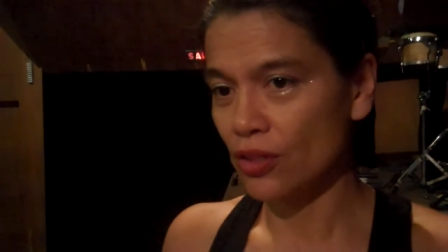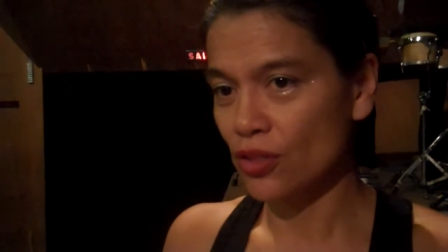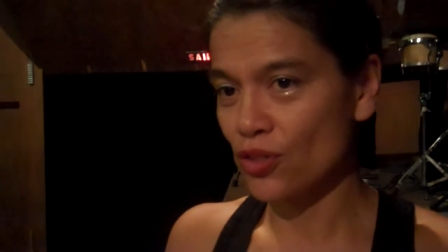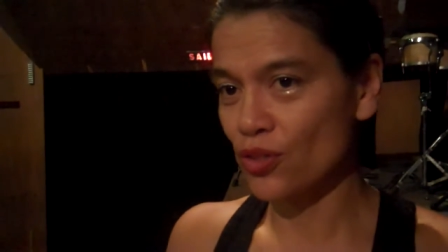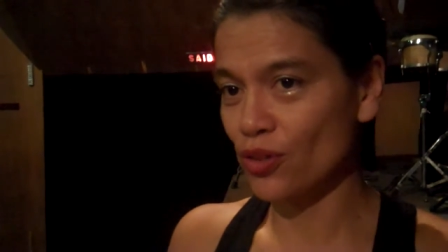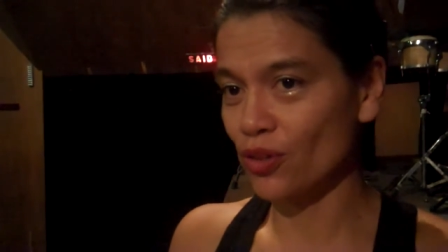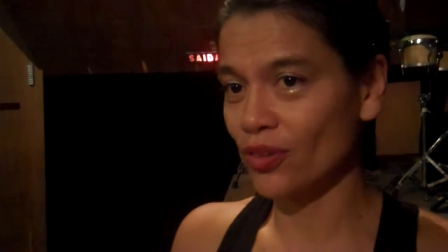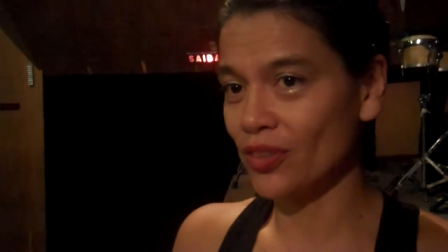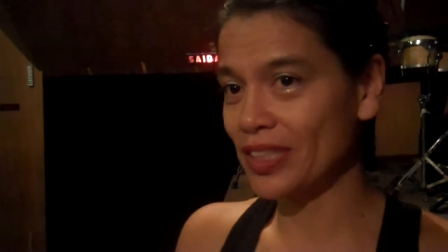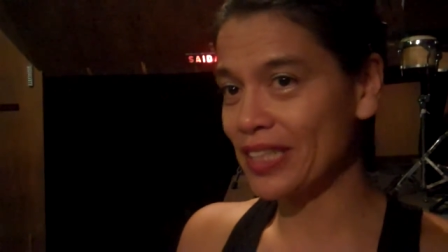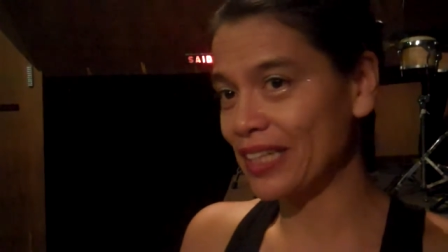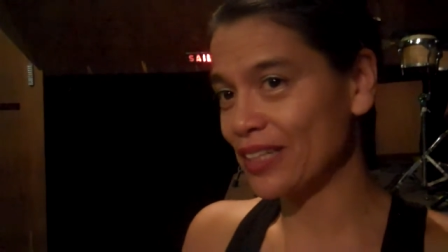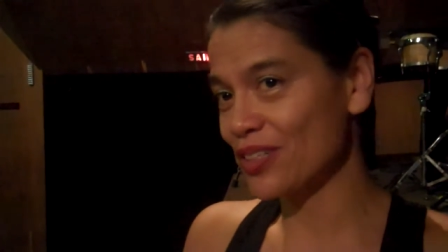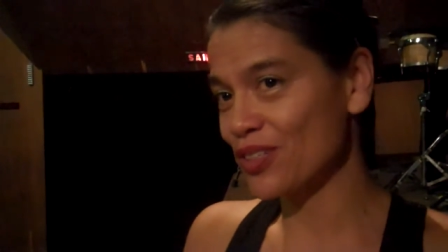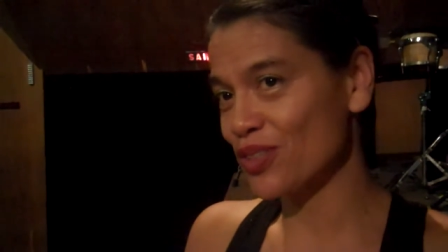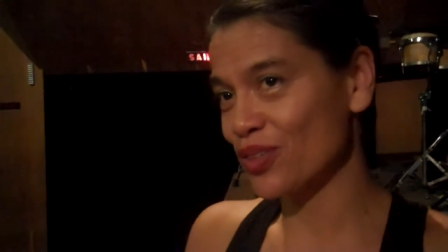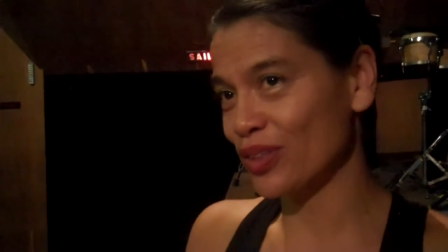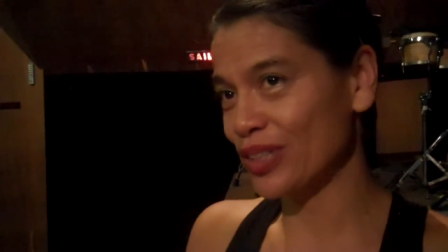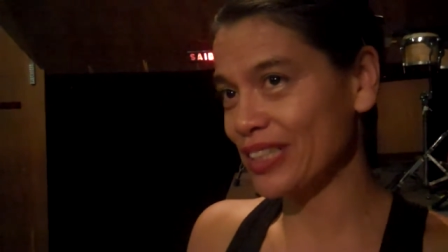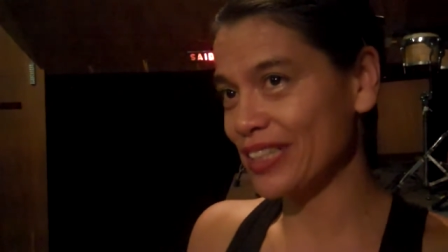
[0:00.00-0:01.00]

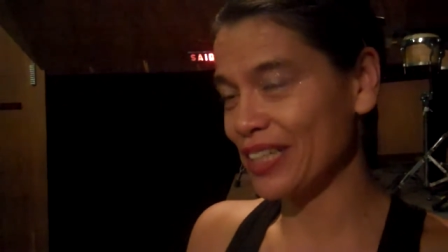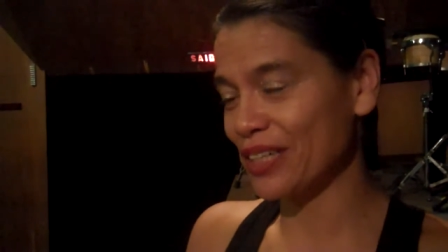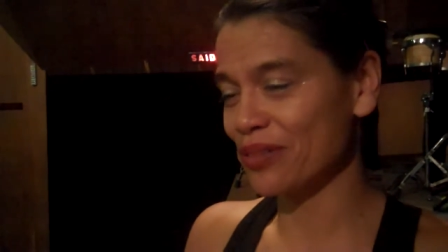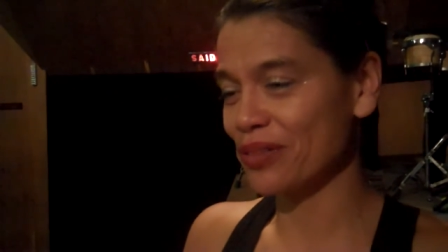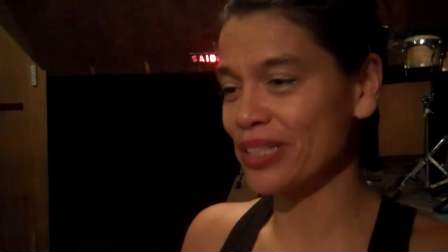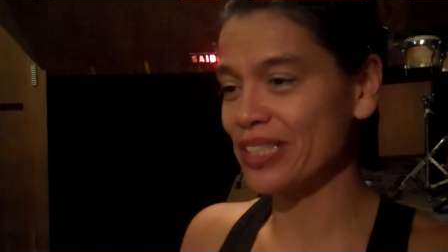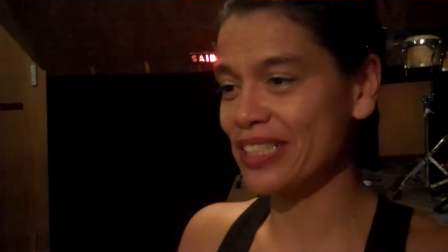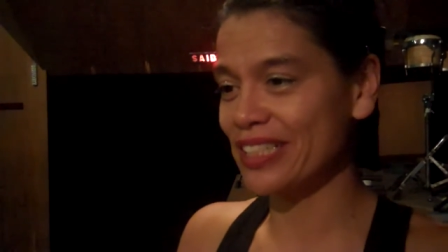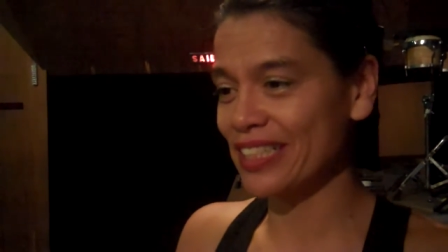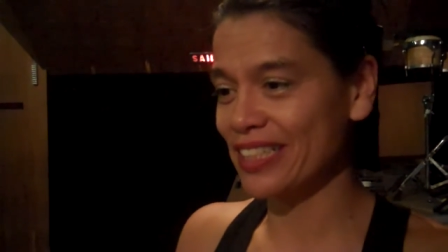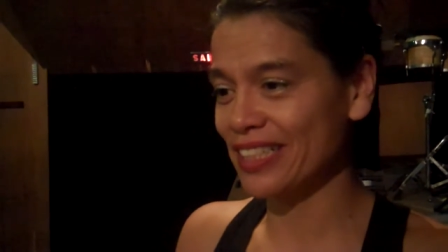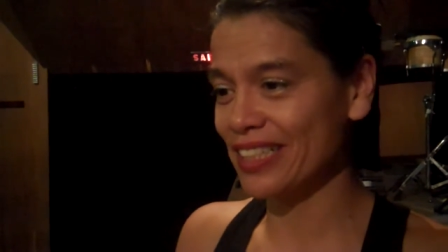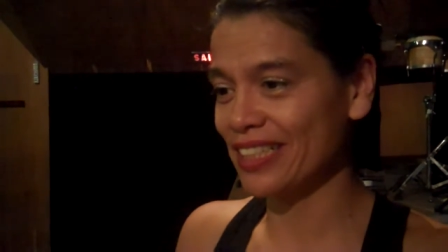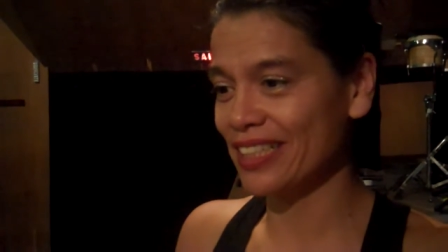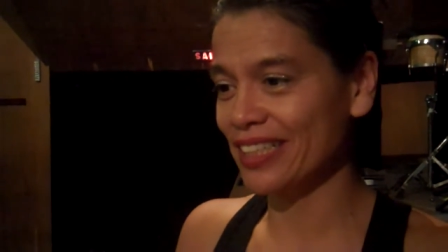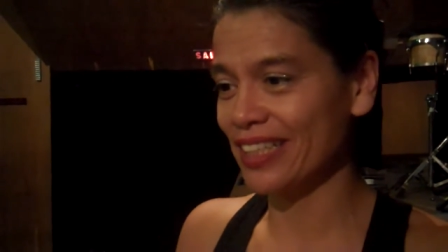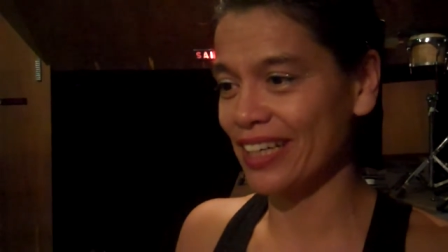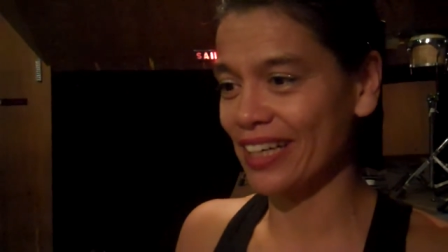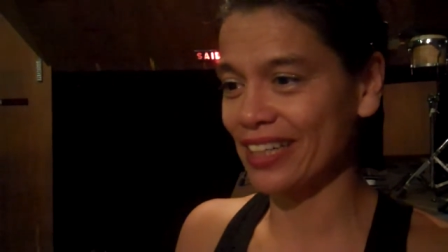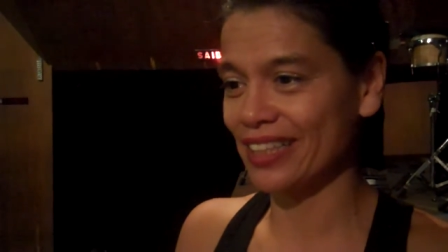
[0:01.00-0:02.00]
solidarity
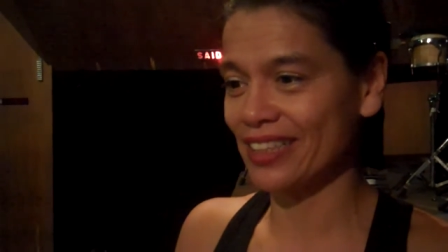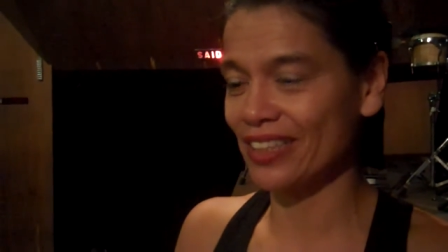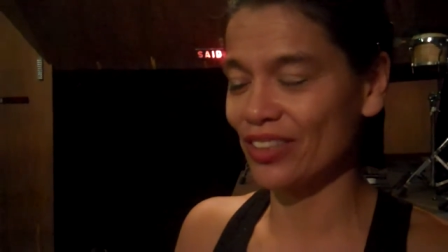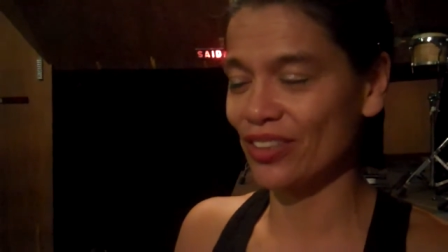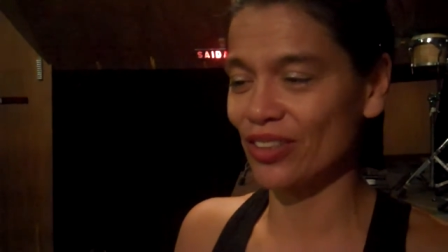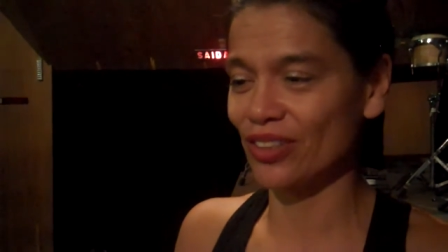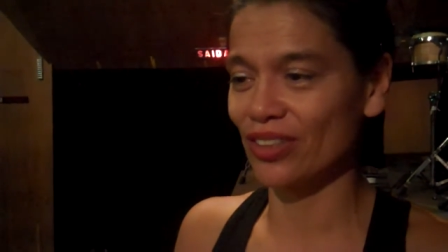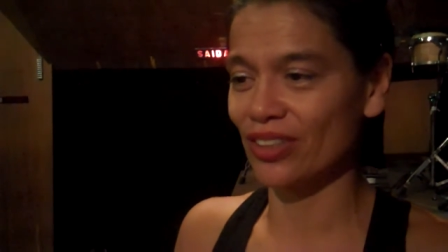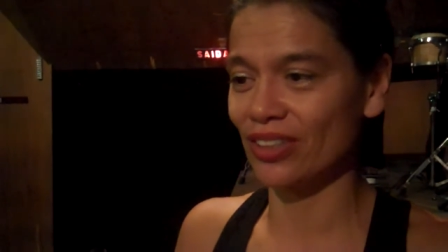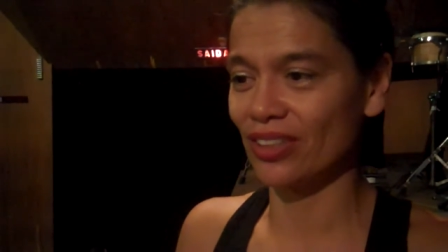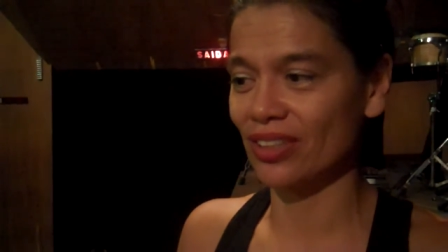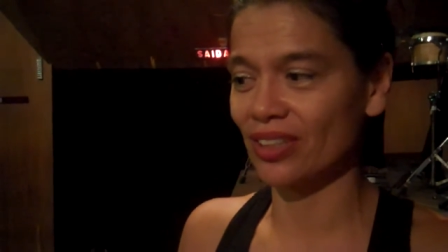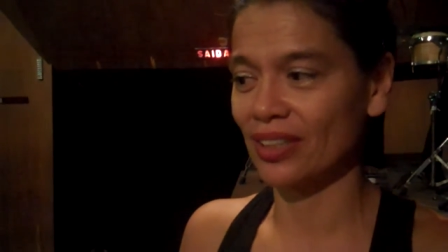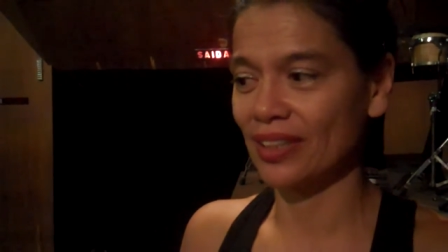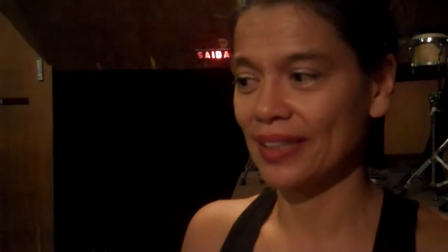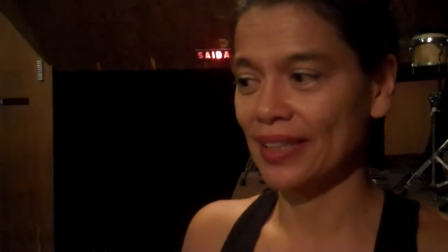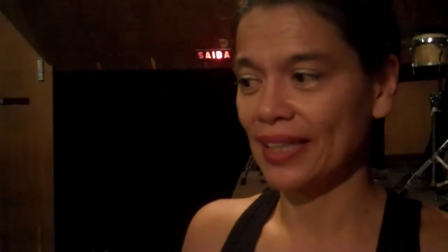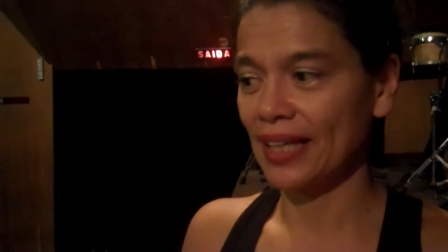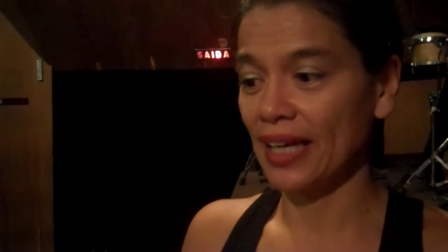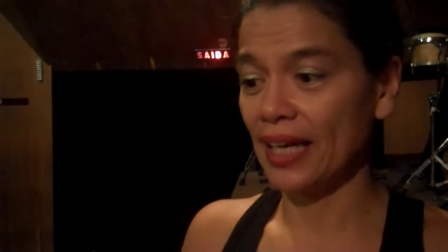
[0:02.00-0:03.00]

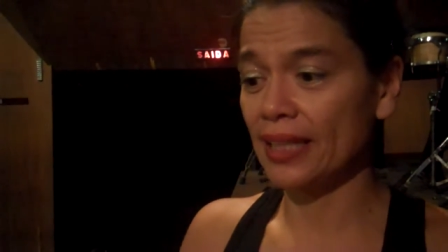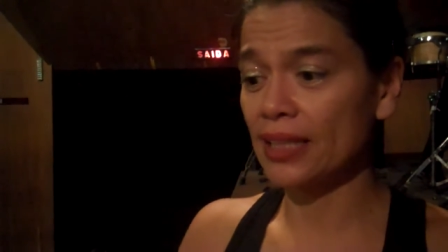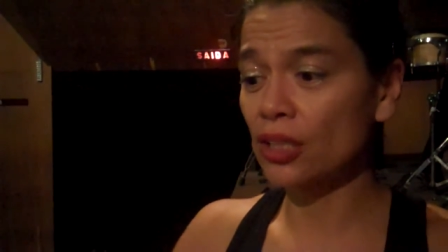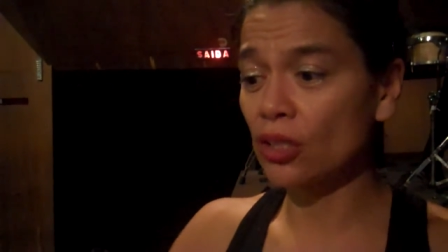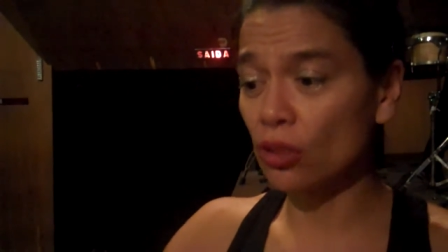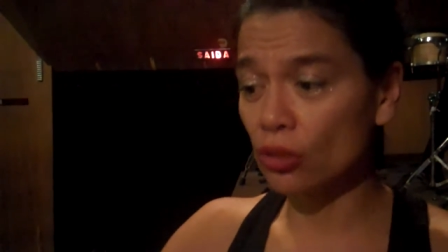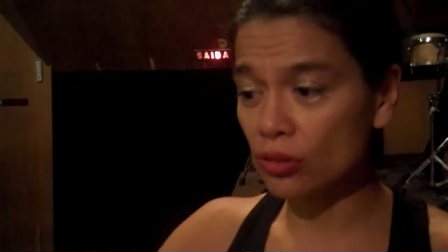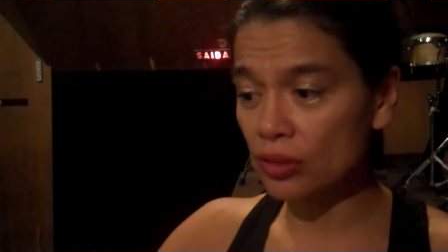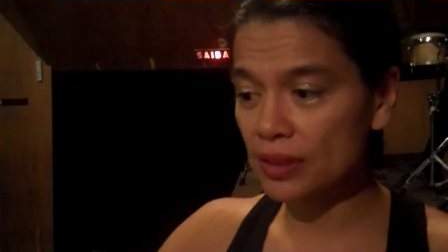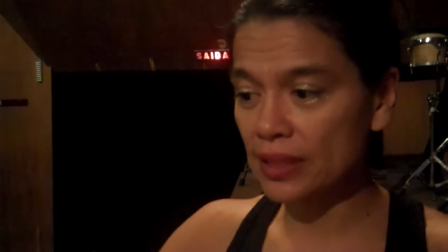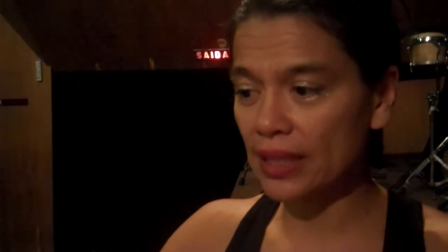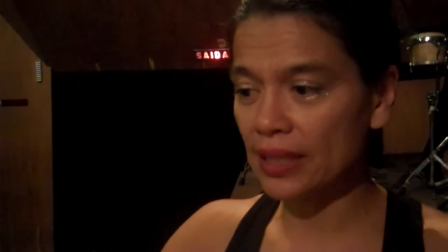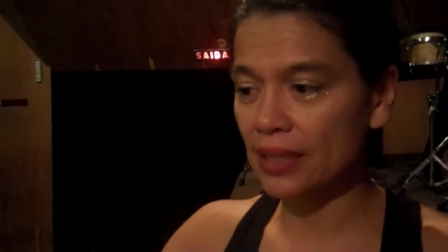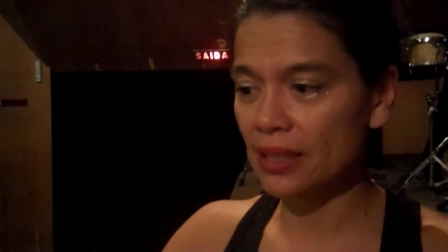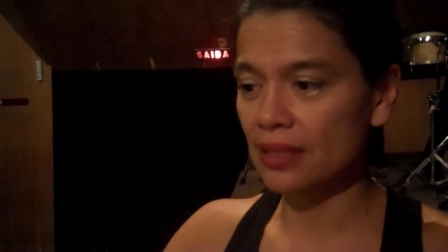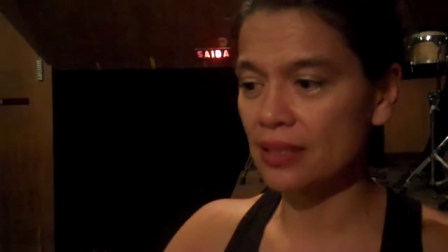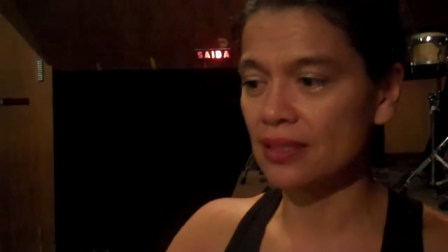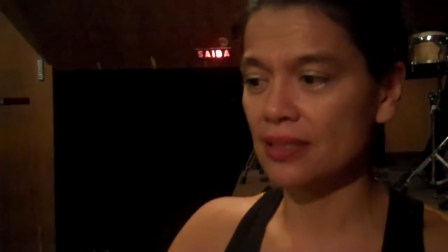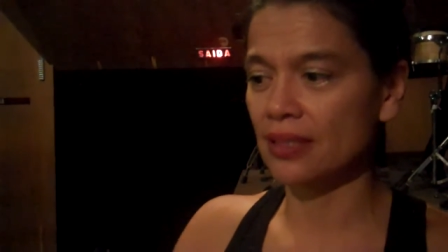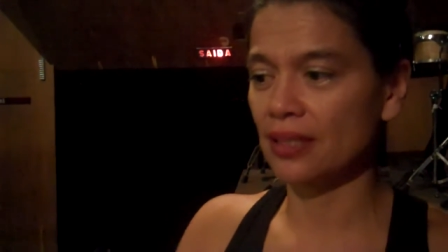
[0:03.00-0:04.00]
and
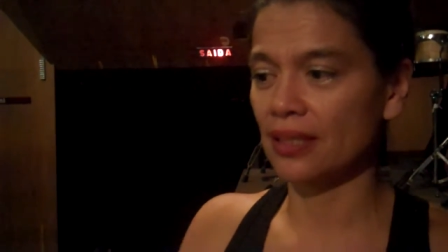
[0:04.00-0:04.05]
contact